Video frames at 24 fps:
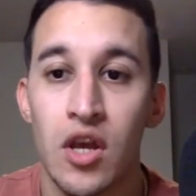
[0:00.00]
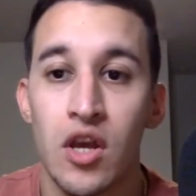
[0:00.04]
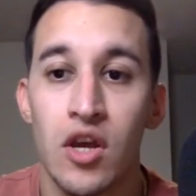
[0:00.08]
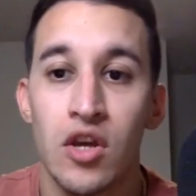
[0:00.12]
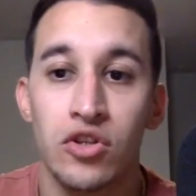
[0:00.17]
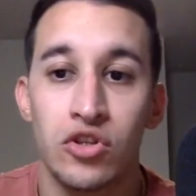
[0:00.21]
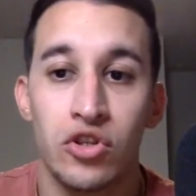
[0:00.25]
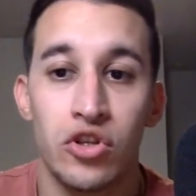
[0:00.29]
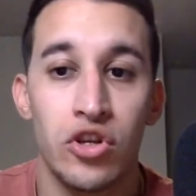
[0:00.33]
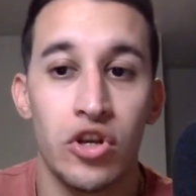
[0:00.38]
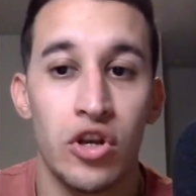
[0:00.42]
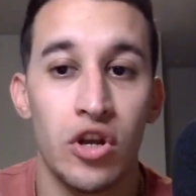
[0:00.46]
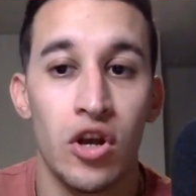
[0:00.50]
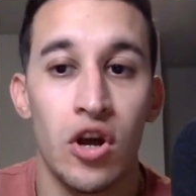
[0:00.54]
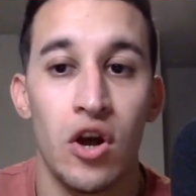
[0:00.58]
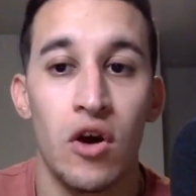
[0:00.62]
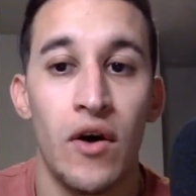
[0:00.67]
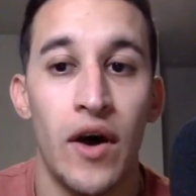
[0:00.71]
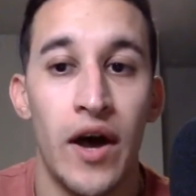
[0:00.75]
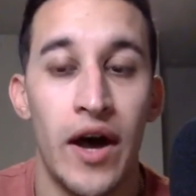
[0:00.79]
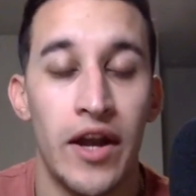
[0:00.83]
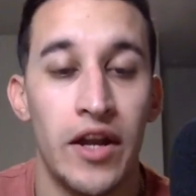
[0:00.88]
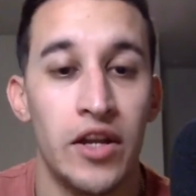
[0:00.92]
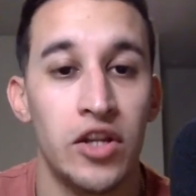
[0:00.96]
So you can go
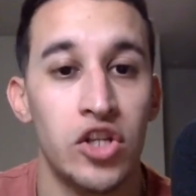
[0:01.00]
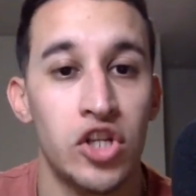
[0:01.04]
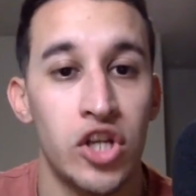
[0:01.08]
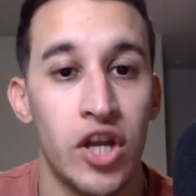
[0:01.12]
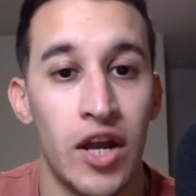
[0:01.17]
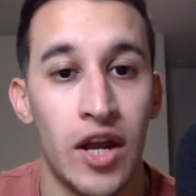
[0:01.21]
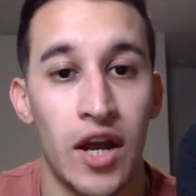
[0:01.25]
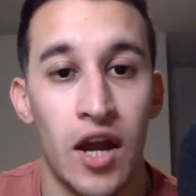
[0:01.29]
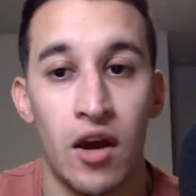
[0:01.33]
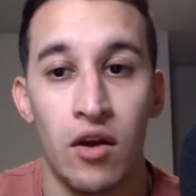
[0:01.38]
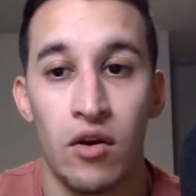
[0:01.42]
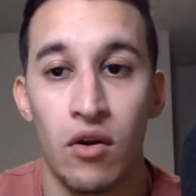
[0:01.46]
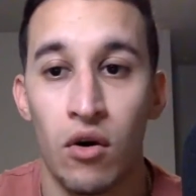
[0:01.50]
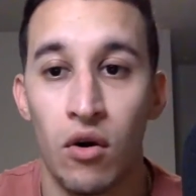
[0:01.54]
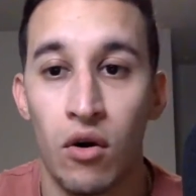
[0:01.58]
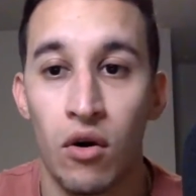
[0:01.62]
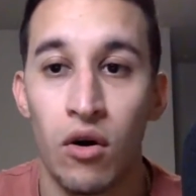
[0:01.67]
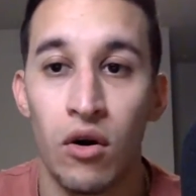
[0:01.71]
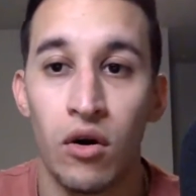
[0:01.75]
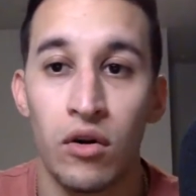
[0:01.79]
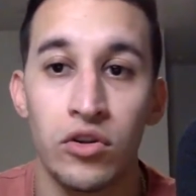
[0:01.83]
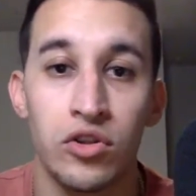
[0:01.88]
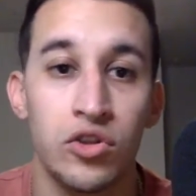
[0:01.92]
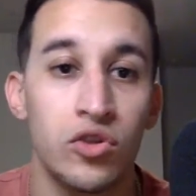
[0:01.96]
ahead and check out
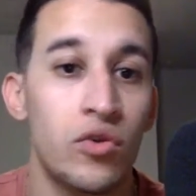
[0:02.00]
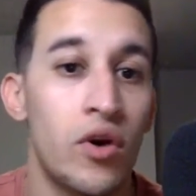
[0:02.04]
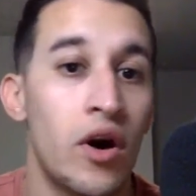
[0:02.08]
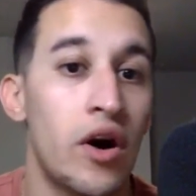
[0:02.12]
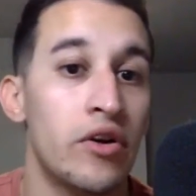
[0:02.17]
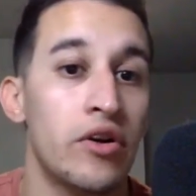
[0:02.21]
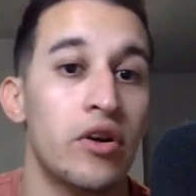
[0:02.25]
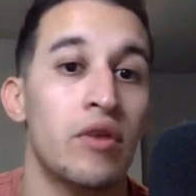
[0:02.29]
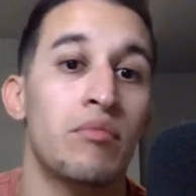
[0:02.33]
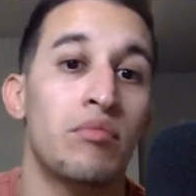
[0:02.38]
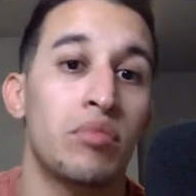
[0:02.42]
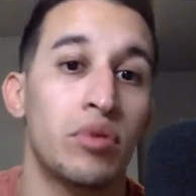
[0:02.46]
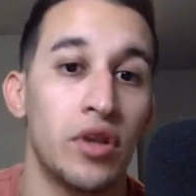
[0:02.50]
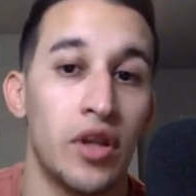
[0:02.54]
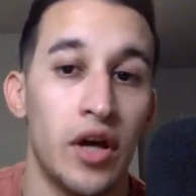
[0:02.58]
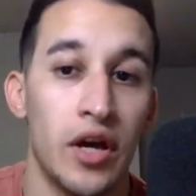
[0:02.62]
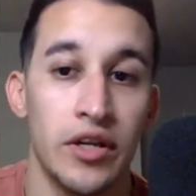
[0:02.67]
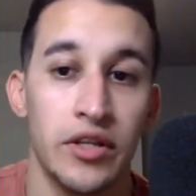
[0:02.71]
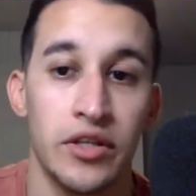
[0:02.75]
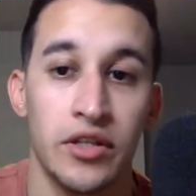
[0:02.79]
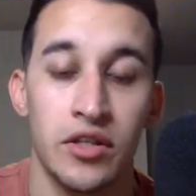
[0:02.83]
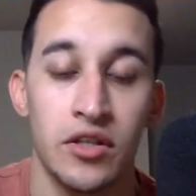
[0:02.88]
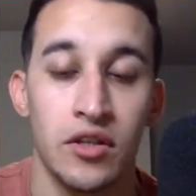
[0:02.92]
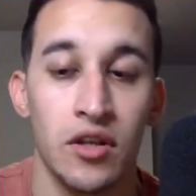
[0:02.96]
all 200
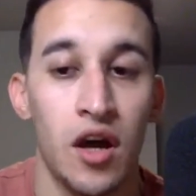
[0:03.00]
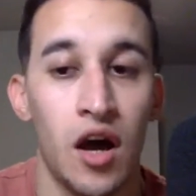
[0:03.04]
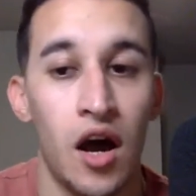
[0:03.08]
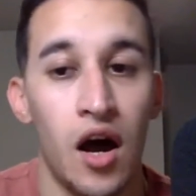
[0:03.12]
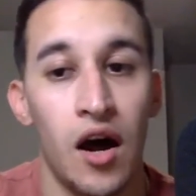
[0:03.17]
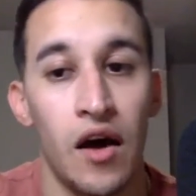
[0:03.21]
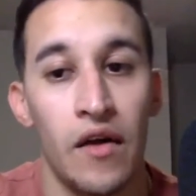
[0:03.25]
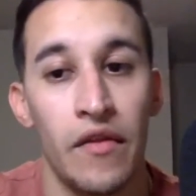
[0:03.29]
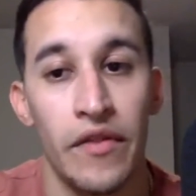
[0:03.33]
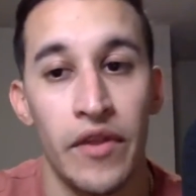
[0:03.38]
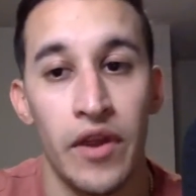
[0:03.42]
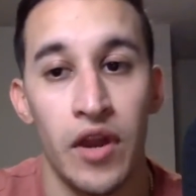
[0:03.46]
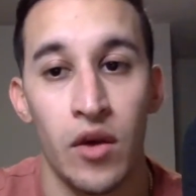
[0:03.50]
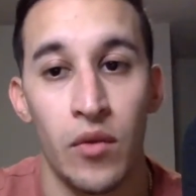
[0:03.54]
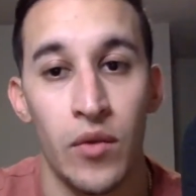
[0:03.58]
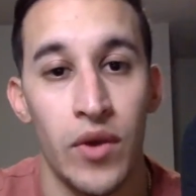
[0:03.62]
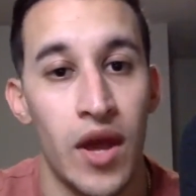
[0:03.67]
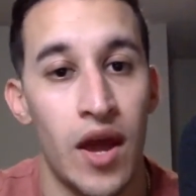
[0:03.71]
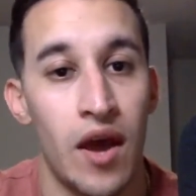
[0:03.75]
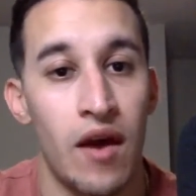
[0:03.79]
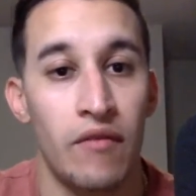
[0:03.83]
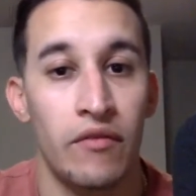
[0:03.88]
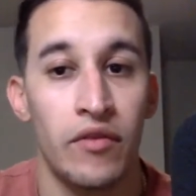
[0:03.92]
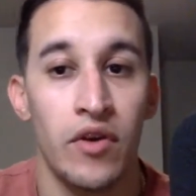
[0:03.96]
plus on there. We
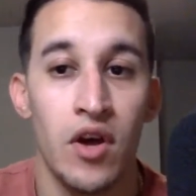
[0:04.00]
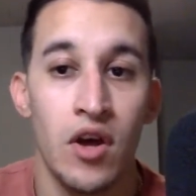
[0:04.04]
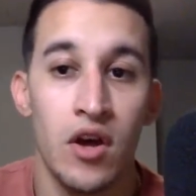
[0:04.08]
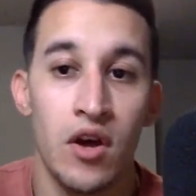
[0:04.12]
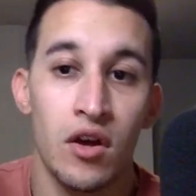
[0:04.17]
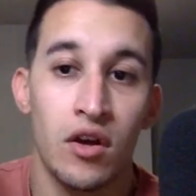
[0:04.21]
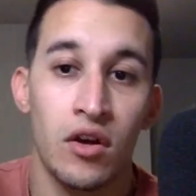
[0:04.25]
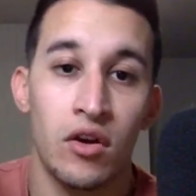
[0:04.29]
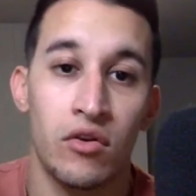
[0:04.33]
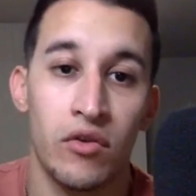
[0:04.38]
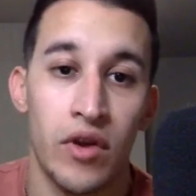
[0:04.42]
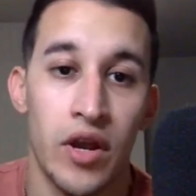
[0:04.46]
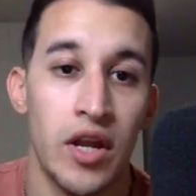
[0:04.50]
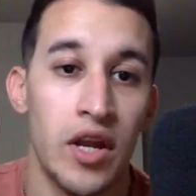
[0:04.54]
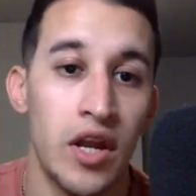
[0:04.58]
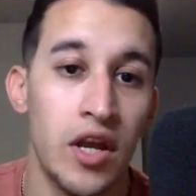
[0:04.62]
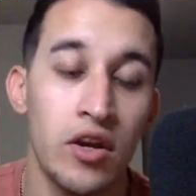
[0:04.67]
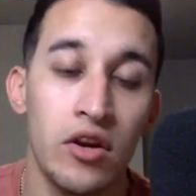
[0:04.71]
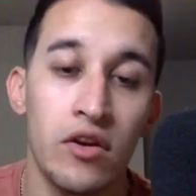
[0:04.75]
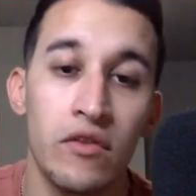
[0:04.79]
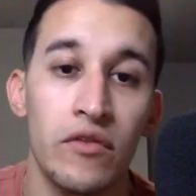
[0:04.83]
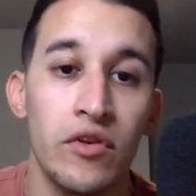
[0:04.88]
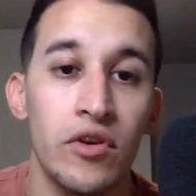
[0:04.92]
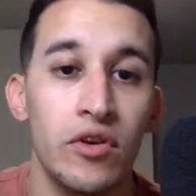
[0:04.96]
have great
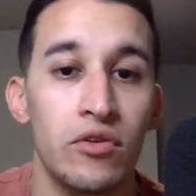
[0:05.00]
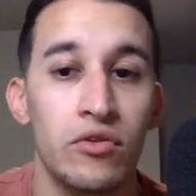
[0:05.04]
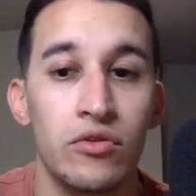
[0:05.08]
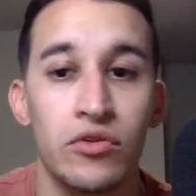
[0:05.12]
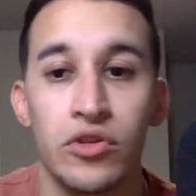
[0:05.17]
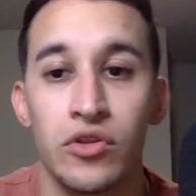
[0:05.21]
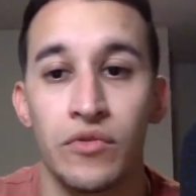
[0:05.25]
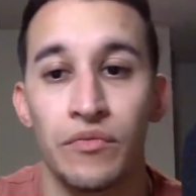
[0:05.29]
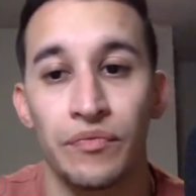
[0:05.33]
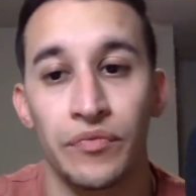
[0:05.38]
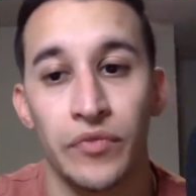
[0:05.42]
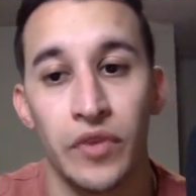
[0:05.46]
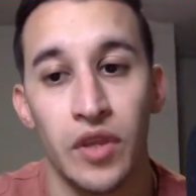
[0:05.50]
interviews.